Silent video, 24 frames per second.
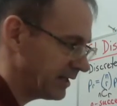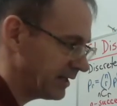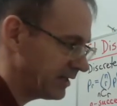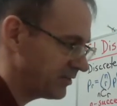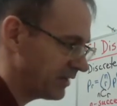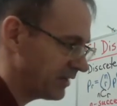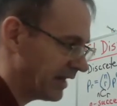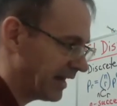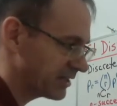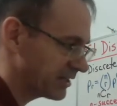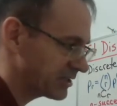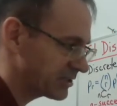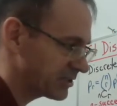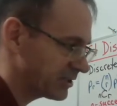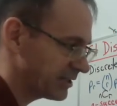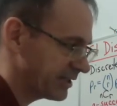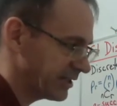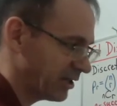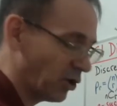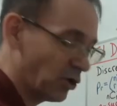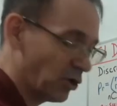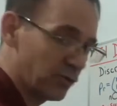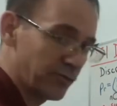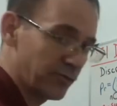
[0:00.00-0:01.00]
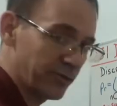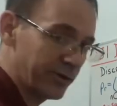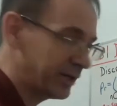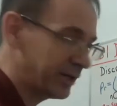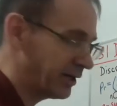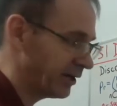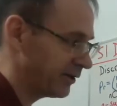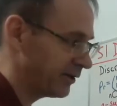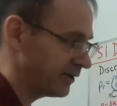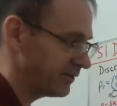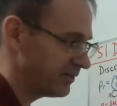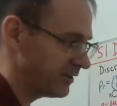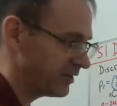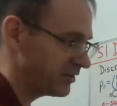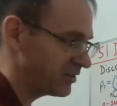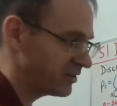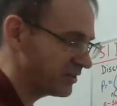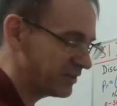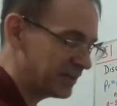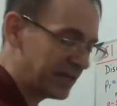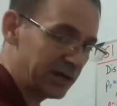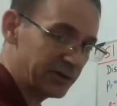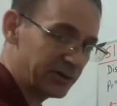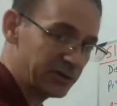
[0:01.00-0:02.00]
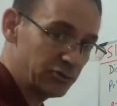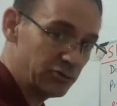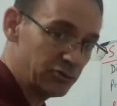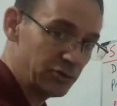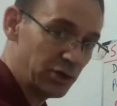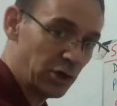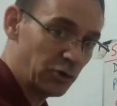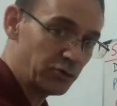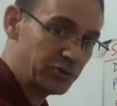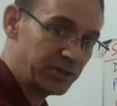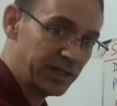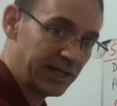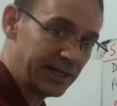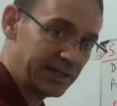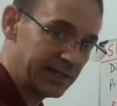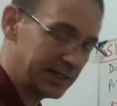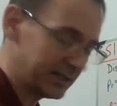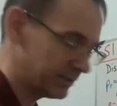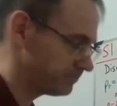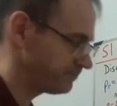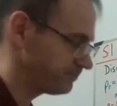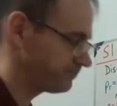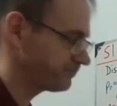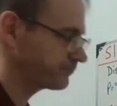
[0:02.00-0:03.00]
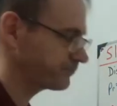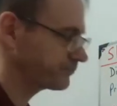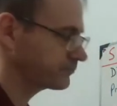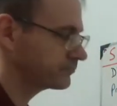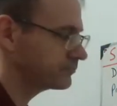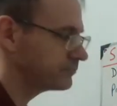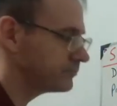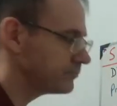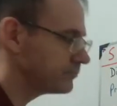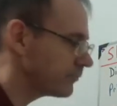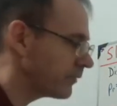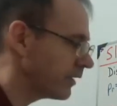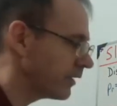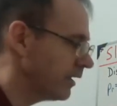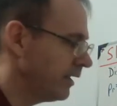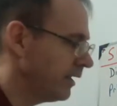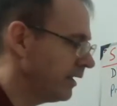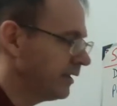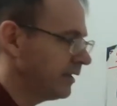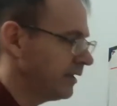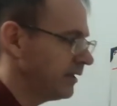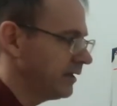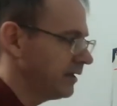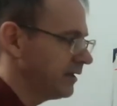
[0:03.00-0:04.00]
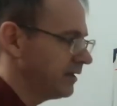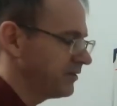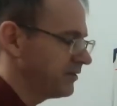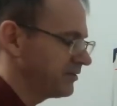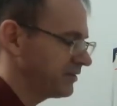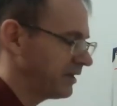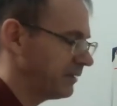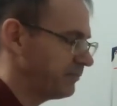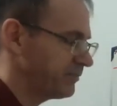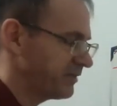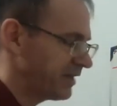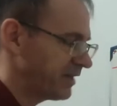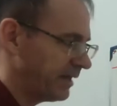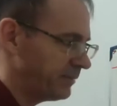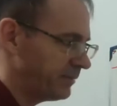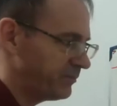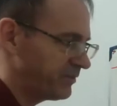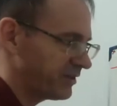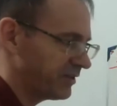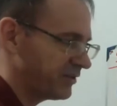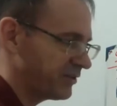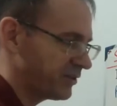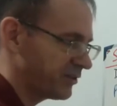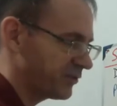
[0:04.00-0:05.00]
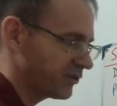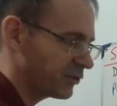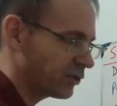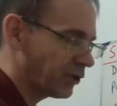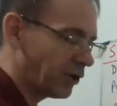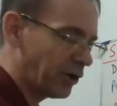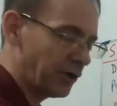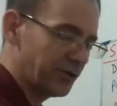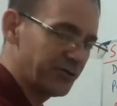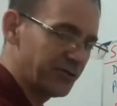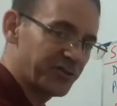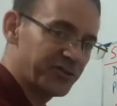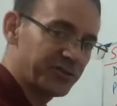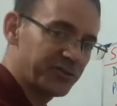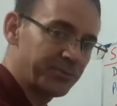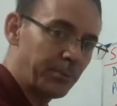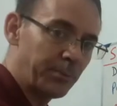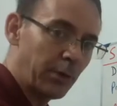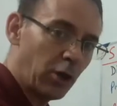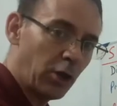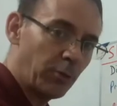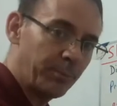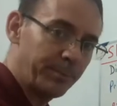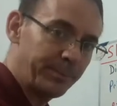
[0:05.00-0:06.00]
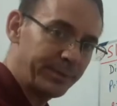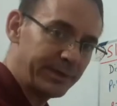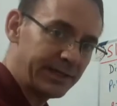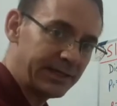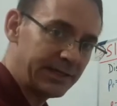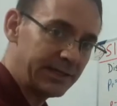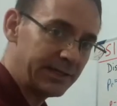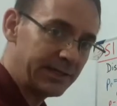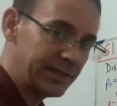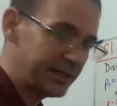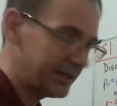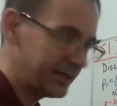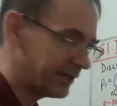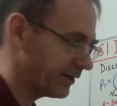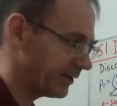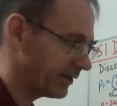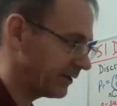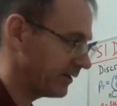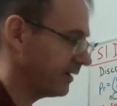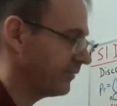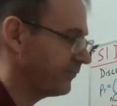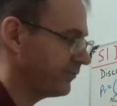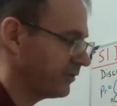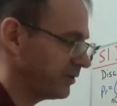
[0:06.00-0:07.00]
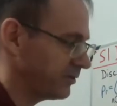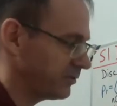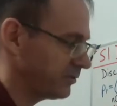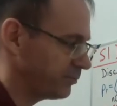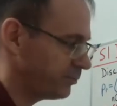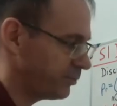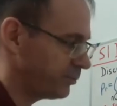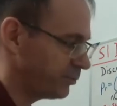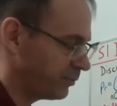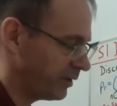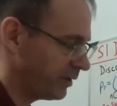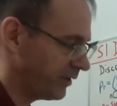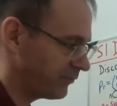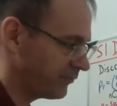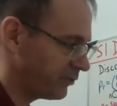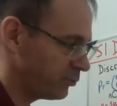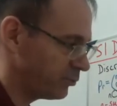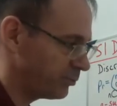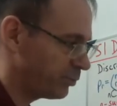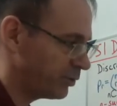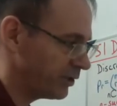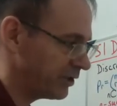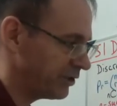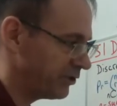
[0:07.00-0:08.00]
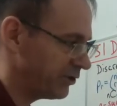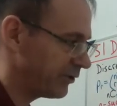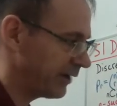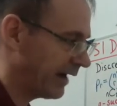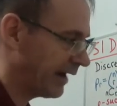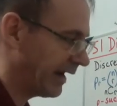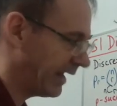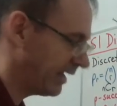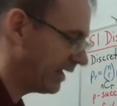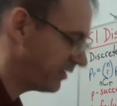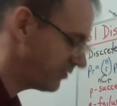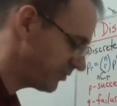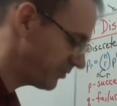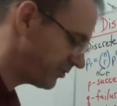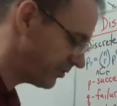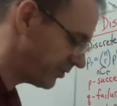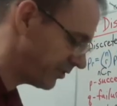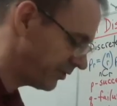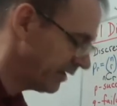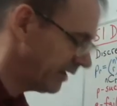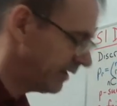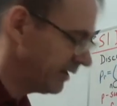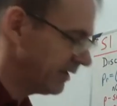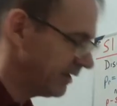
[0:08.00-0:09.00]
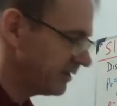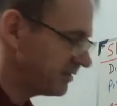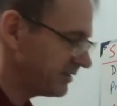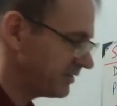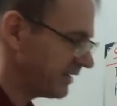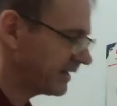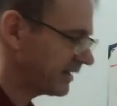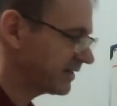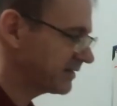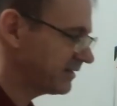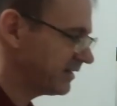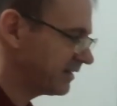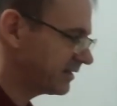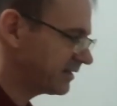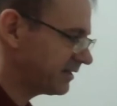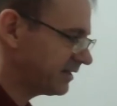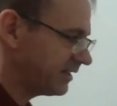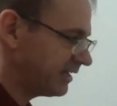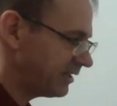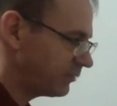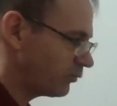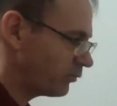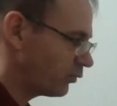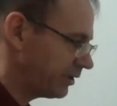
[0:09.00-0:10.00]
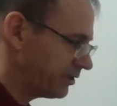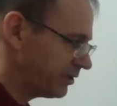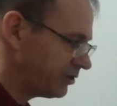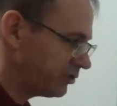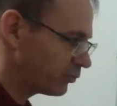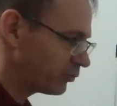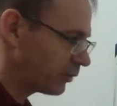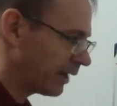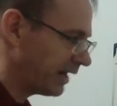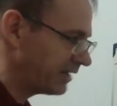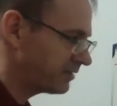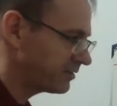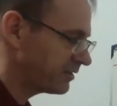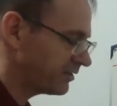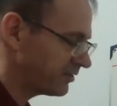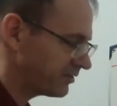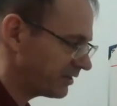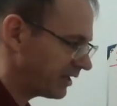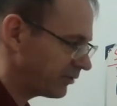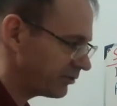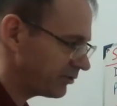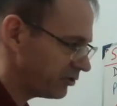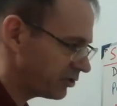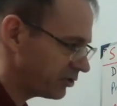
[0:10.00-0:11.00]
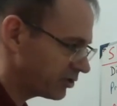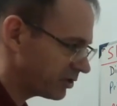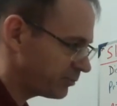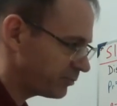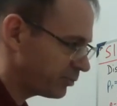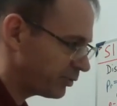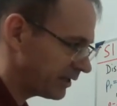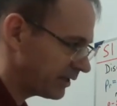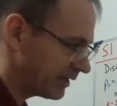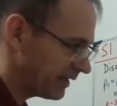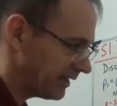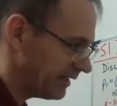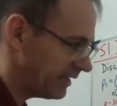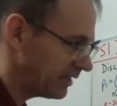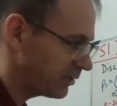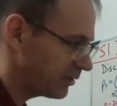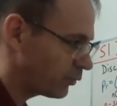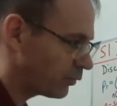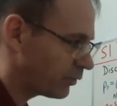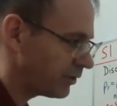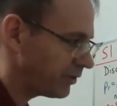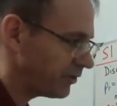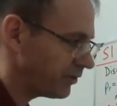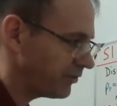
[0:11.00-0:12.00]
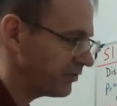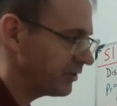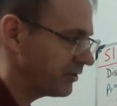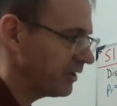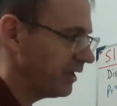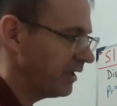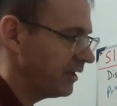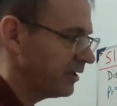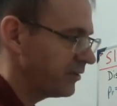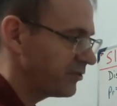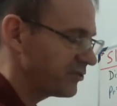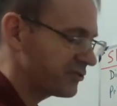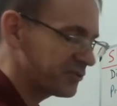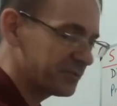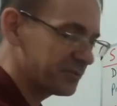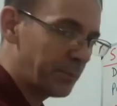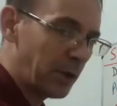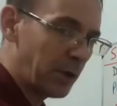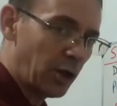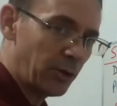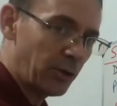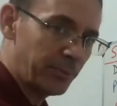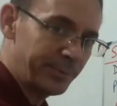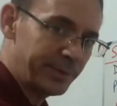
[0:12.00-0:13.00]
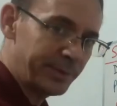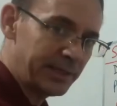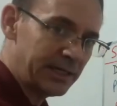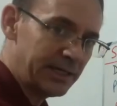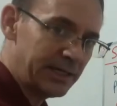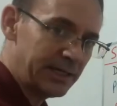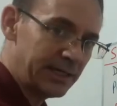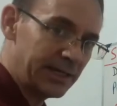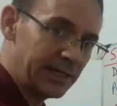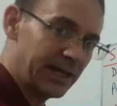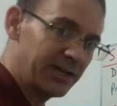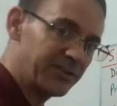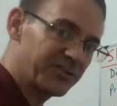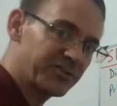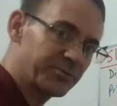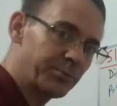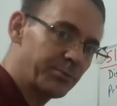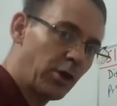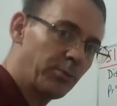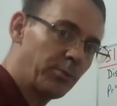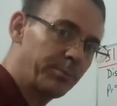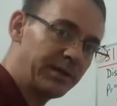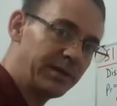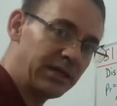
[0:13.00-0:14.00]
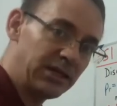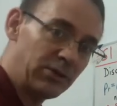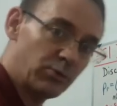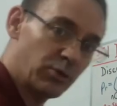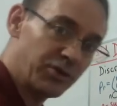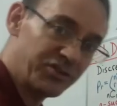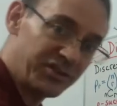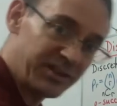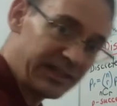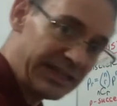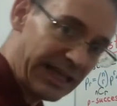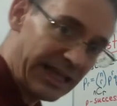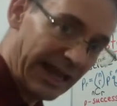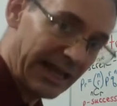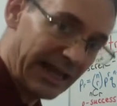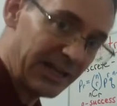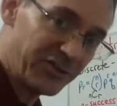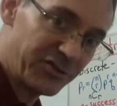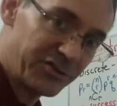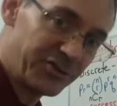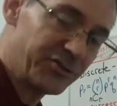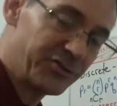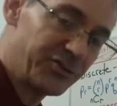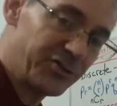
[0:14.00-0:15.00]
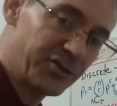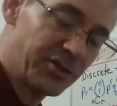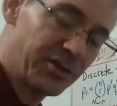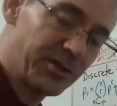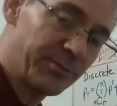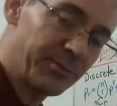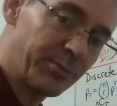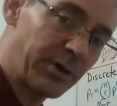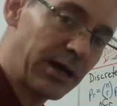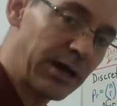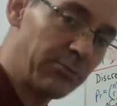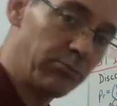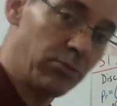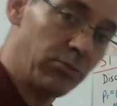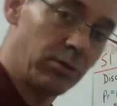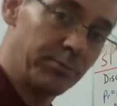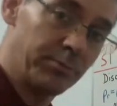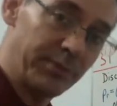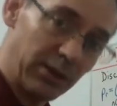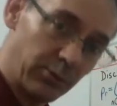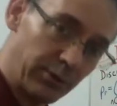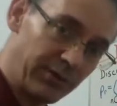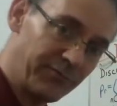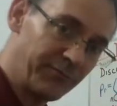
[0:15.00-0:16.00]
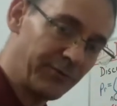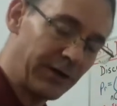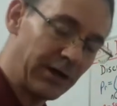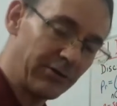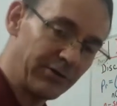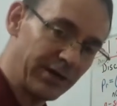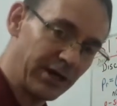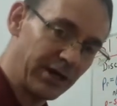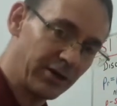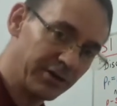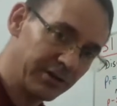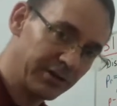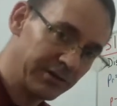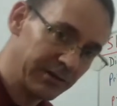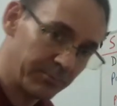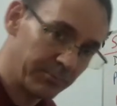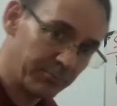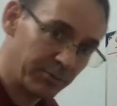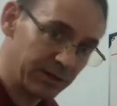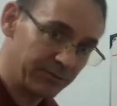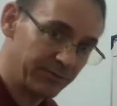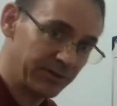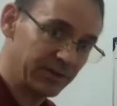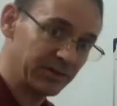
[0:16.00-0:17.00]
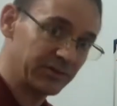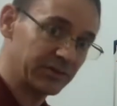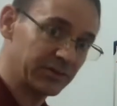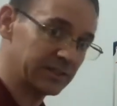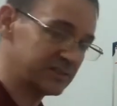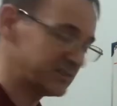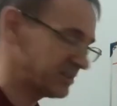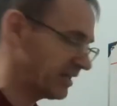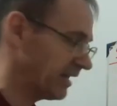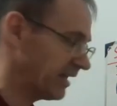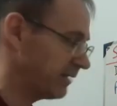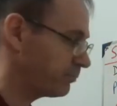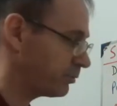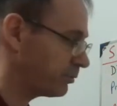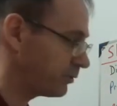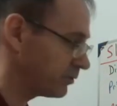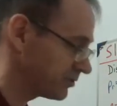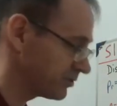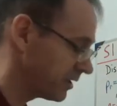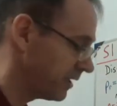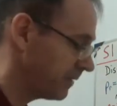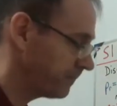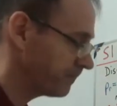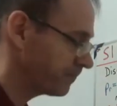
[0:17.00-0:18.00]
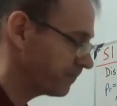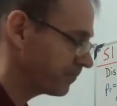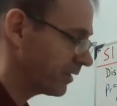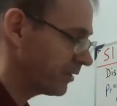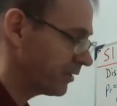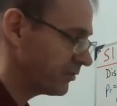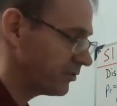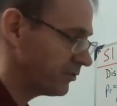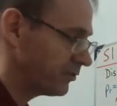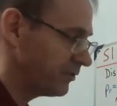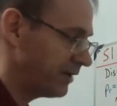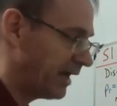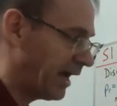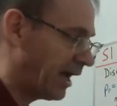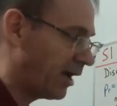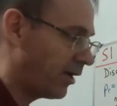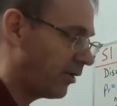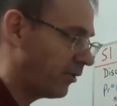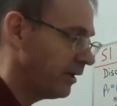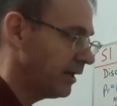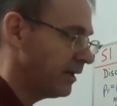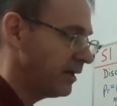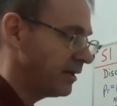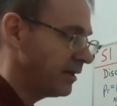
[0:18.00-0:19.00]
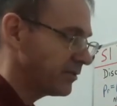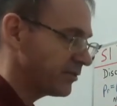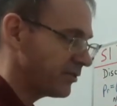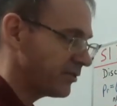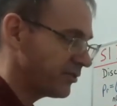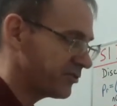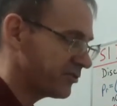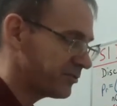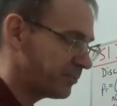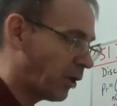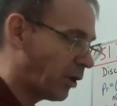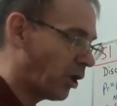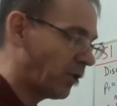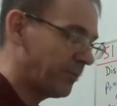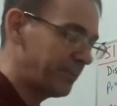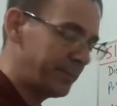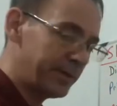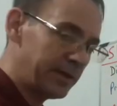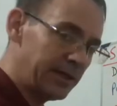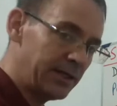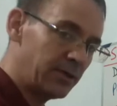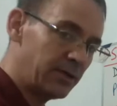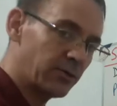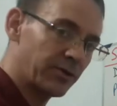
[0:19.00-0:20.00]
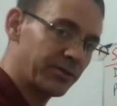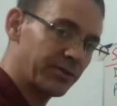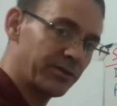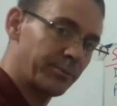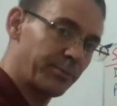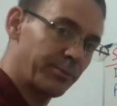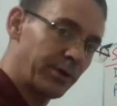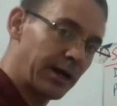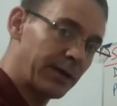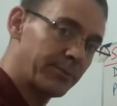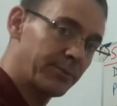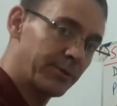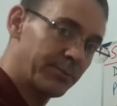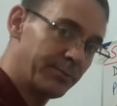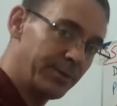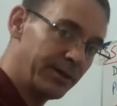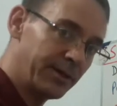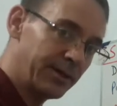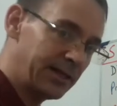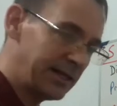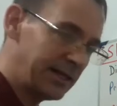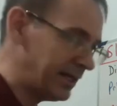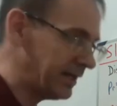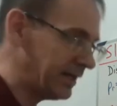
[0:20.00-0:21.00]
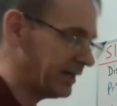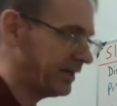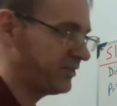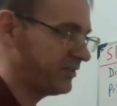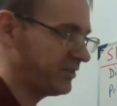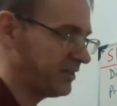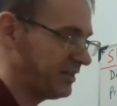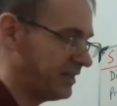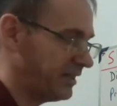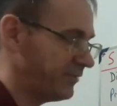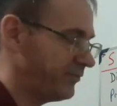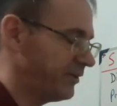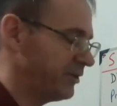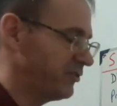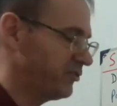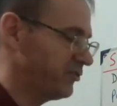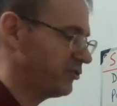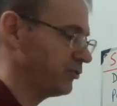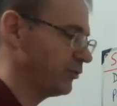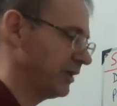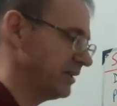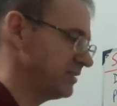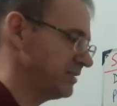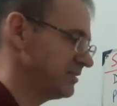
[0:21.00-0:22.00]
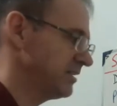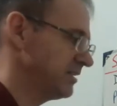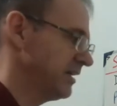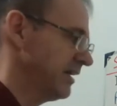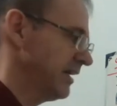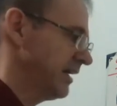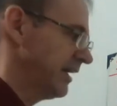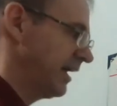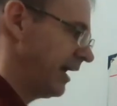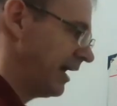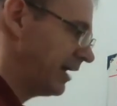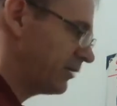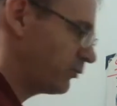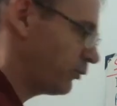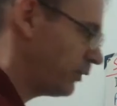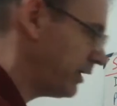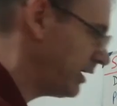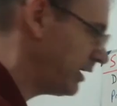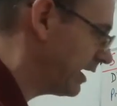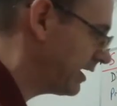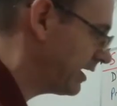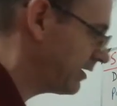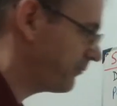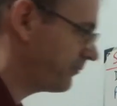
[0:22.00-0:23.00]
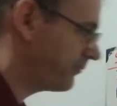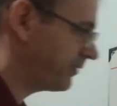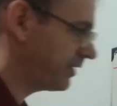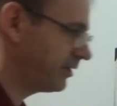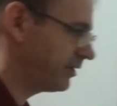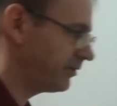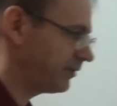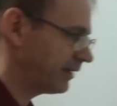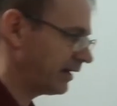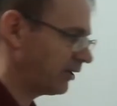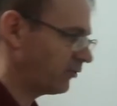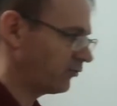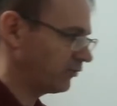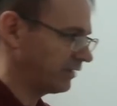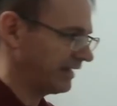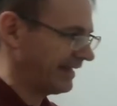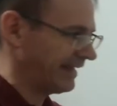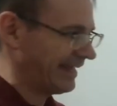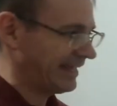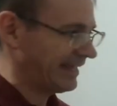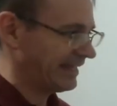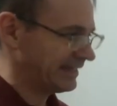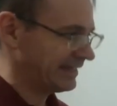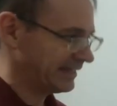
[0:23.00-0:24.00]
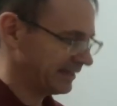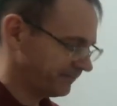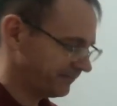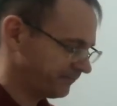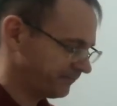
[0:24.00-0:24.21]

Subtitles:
is actually over here, and this is how you notate it. Sometimes this is called small p here. If you put your answer, technically when you write this out, you could put equals small p, and small p was the answer to the problem that we found out in the previous examples. So now the small p, or the probability, is given to us, and we got to figure out n.